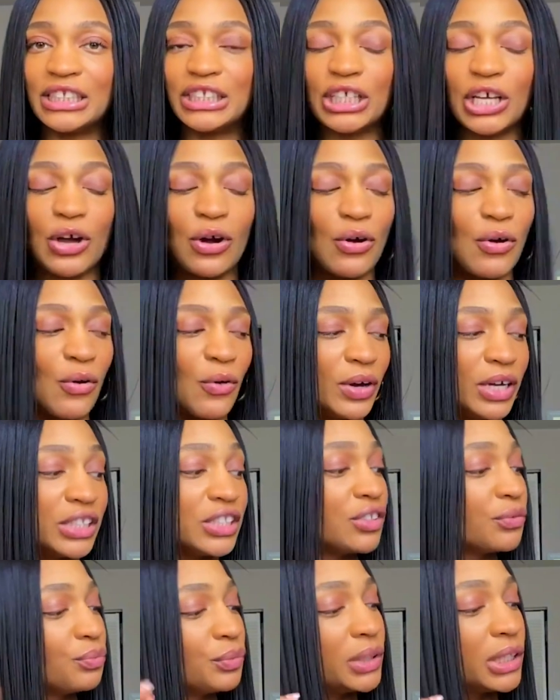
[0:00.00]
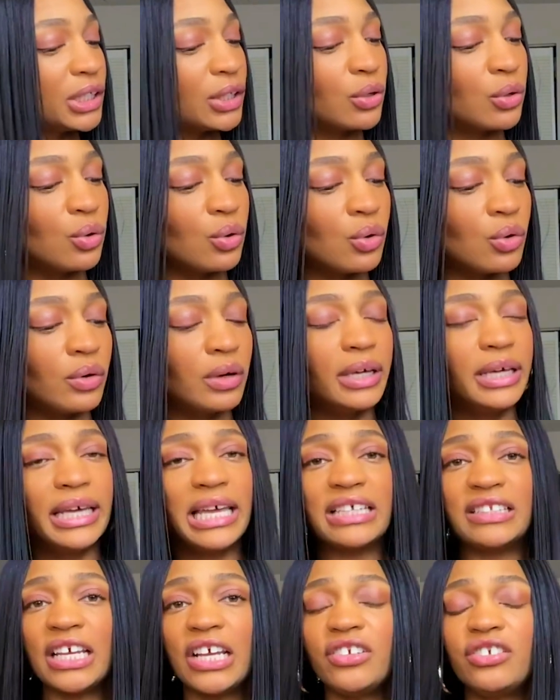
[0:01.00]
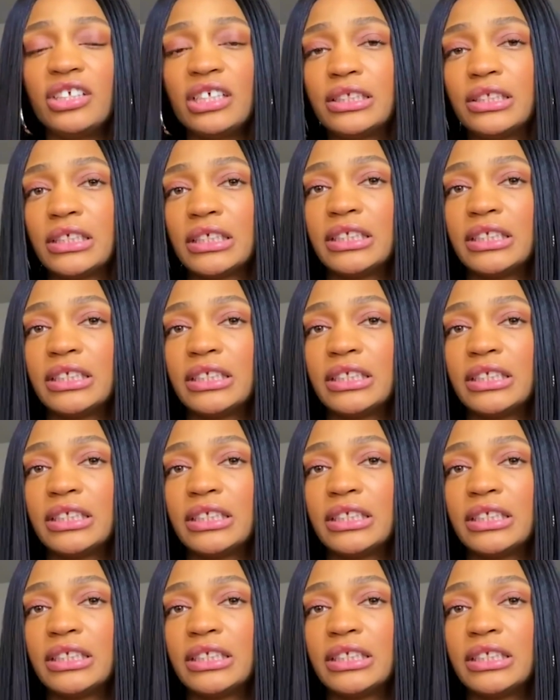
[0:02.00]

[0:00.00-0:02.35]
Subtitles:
So it's a really cool, it's actually